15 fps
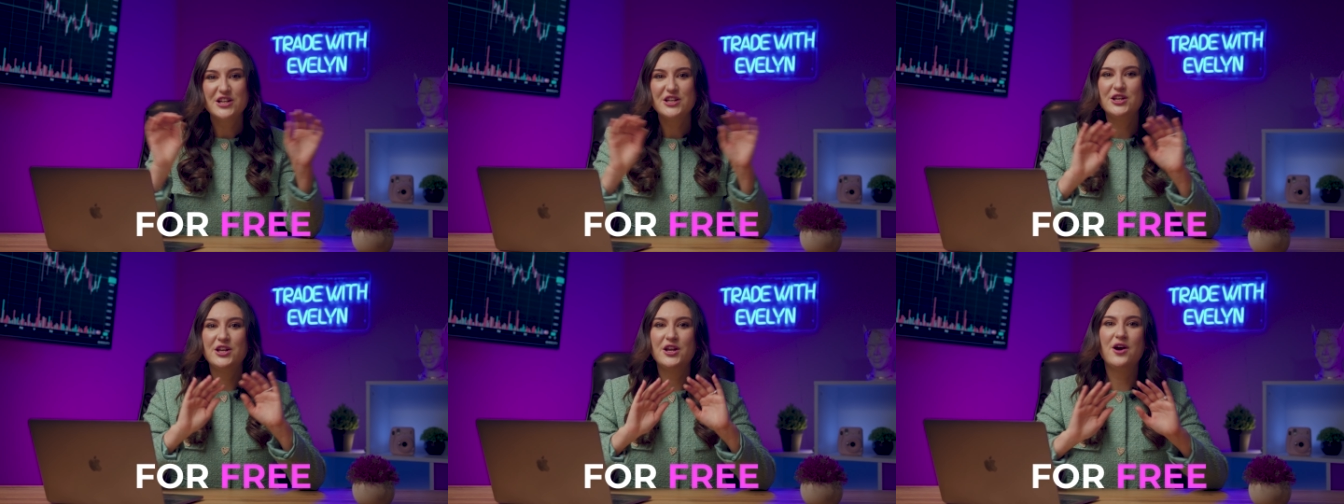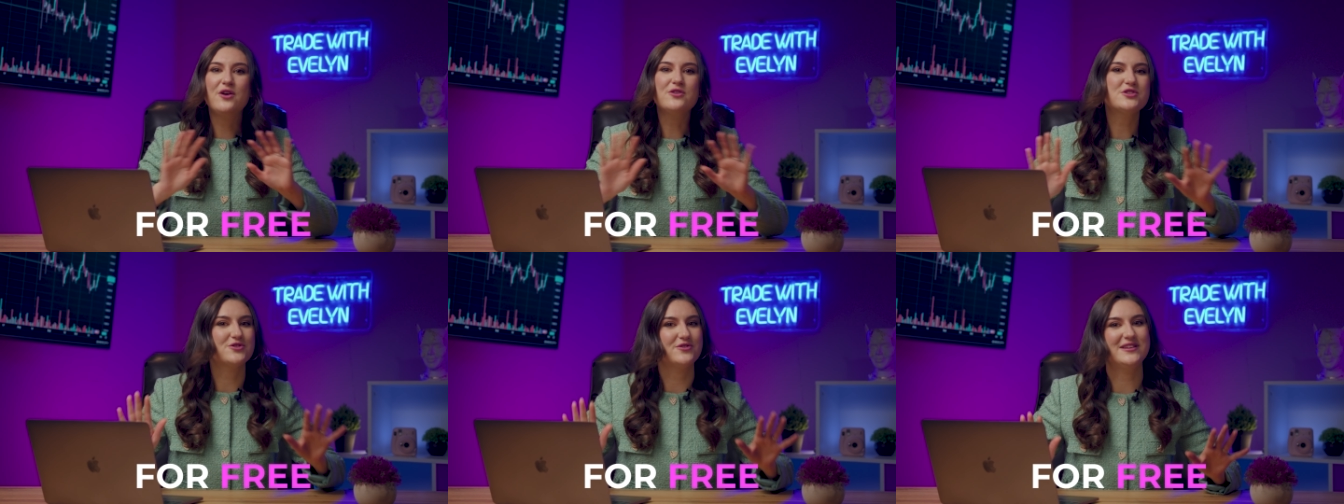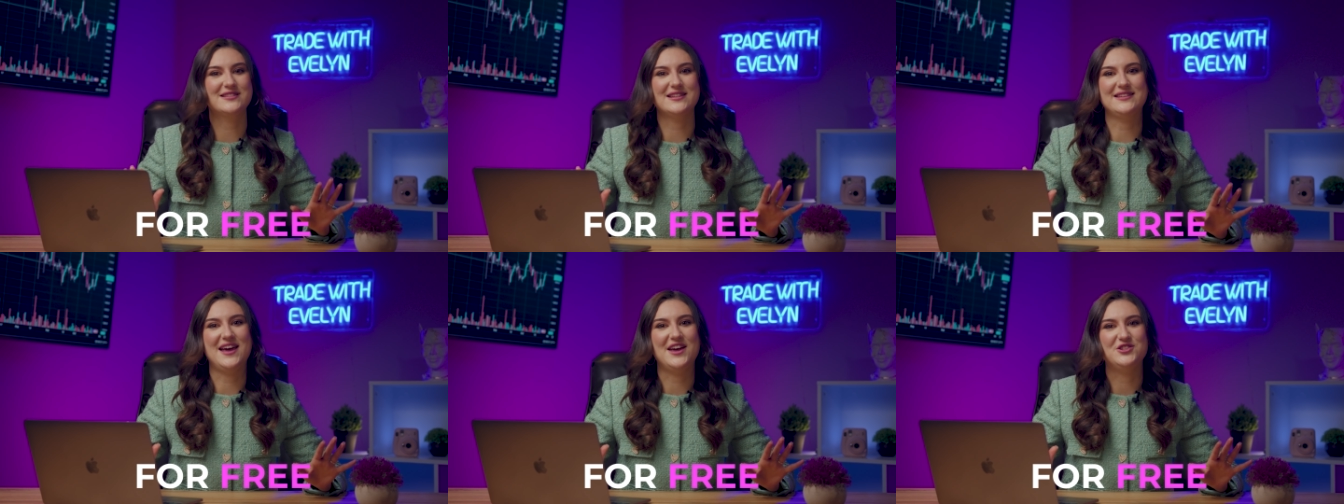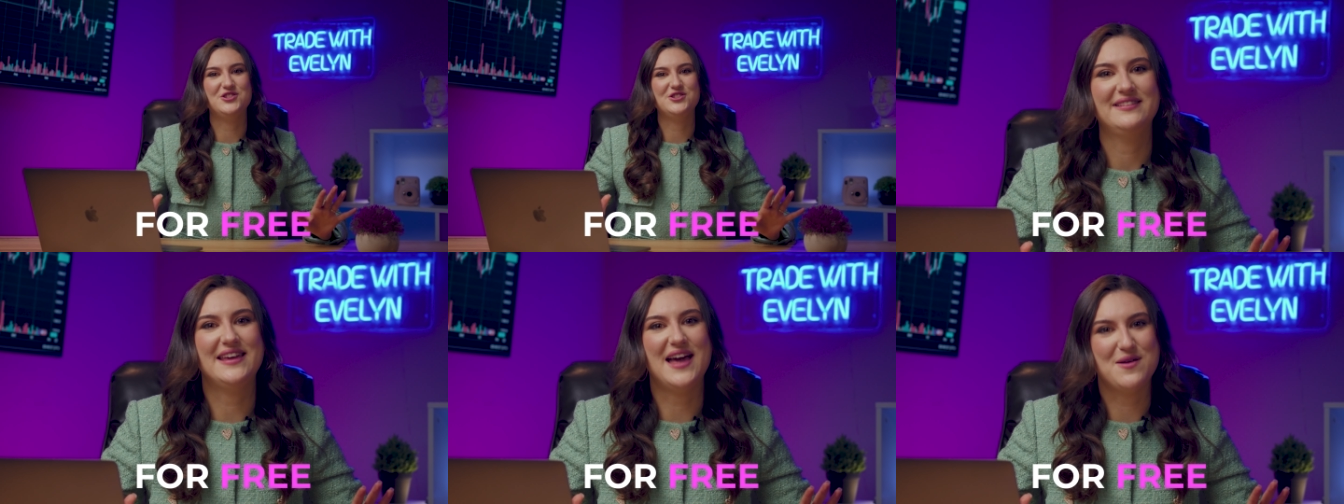no strings
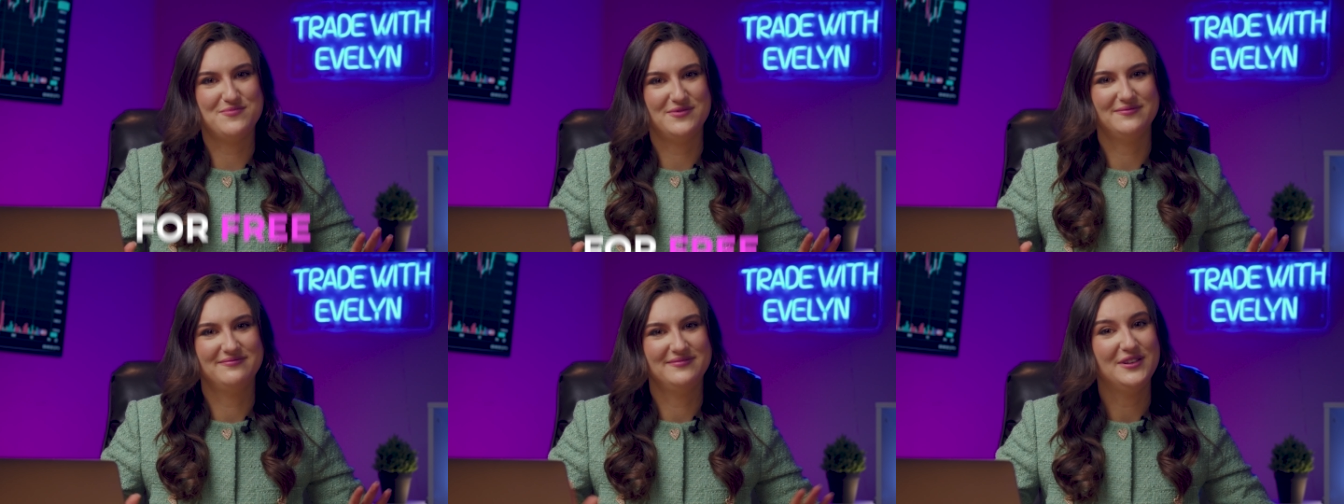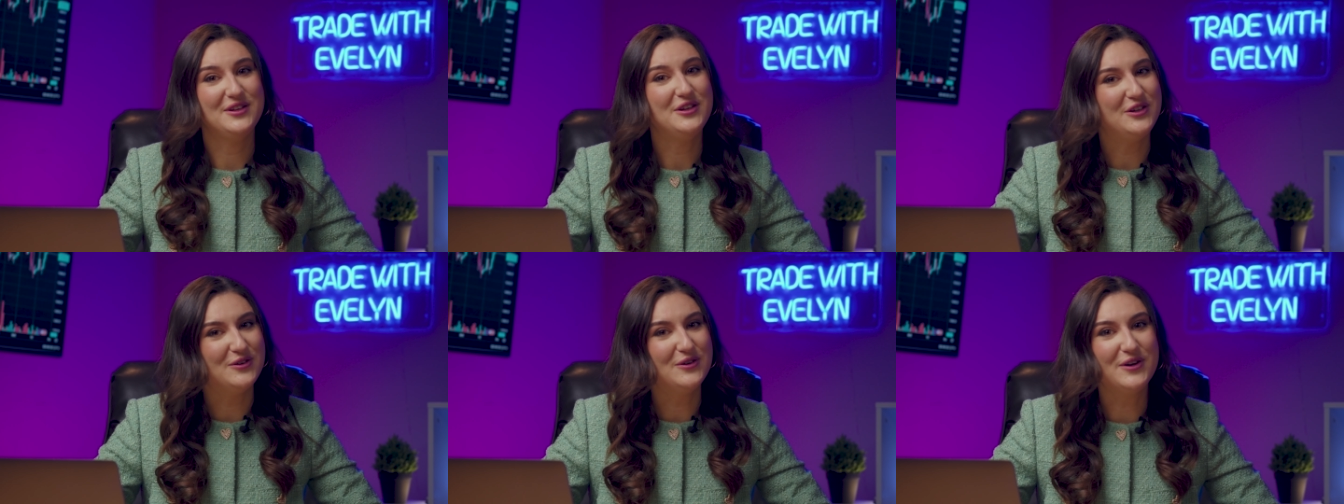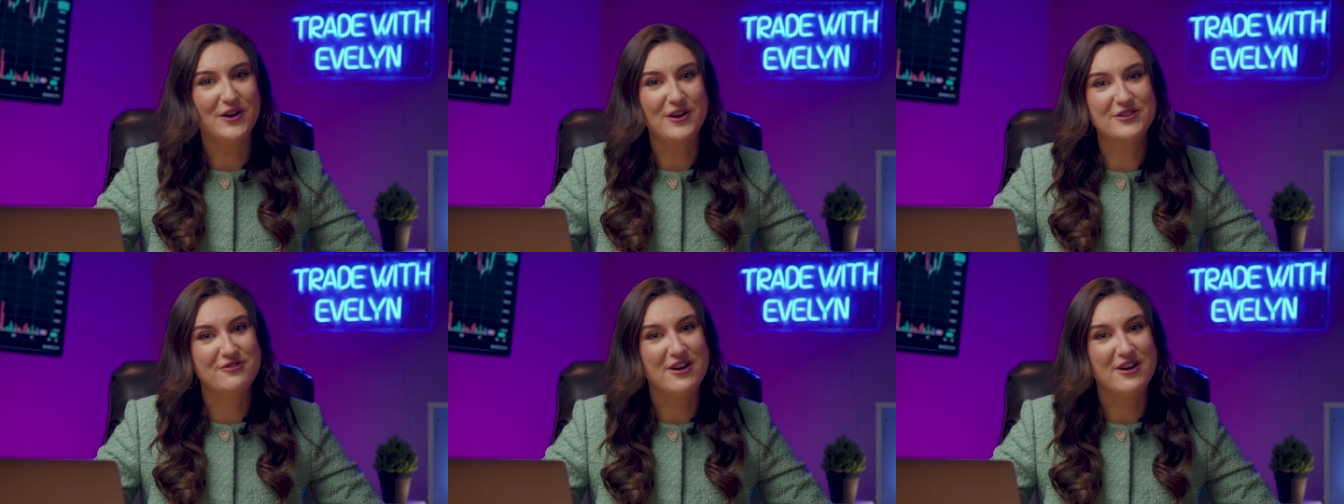attached. Yep, you heard